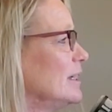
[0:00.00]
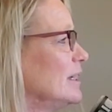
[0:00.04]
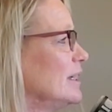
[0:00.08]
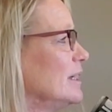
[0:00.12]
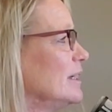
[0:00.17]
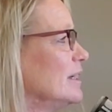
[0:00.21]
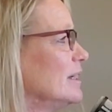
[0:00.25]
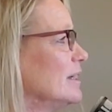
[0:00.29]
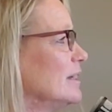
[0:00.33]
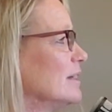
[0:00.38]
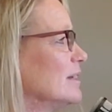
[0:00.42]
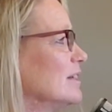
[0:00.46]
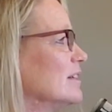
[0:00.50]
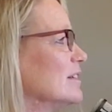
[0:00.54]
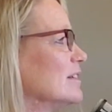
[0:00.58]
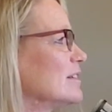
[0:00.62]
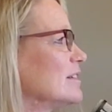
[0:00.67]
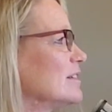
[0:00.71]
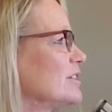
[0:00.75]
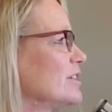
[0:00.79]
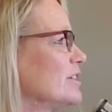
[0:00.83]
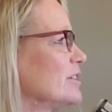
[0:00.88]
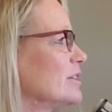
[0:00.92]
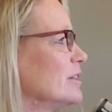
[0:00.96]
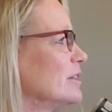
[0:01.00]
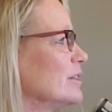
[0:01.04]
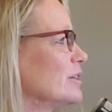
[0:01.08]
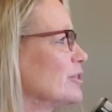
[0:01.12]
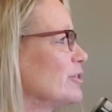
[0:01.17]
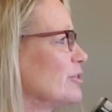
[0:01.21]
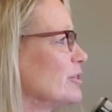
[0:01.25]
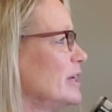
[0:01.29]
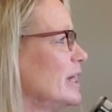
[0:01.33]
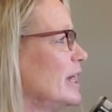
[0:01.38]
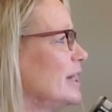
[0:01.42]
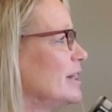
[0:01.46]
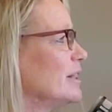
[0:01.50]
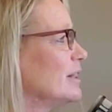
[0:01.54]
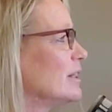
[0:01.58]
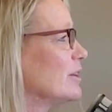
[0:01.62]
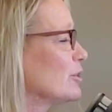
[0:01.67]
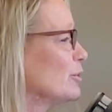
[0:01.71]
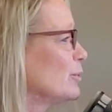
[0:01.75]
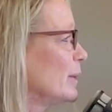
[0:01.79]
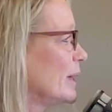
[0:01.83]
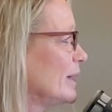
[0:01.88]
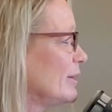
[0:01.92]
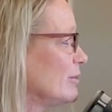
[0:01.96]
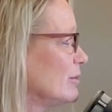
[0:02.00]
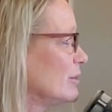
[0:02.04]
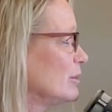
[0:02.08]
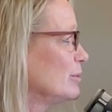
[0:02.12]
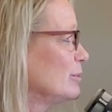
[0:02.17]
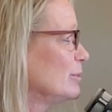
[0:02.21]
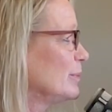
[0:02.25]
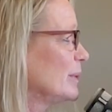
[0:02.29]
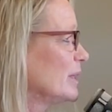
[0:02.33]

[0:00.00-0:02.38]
is to create another weight room,